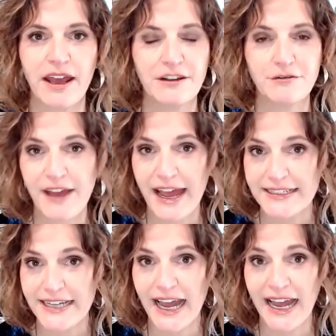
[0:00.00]
In
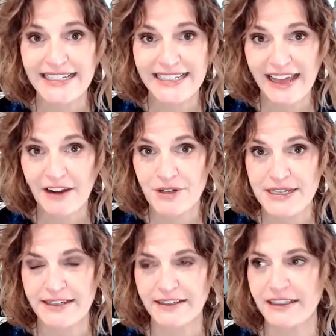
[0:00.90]
fact, I did that
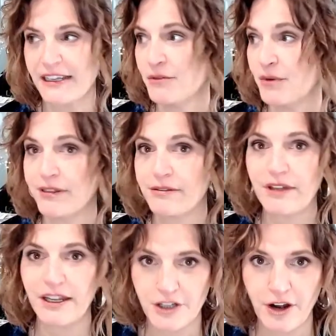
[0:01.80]
recently with
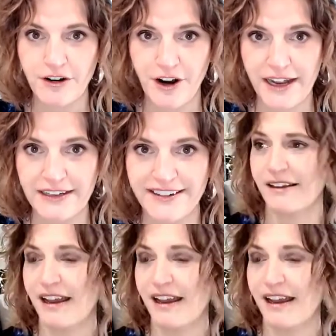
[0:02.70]
a dog crate.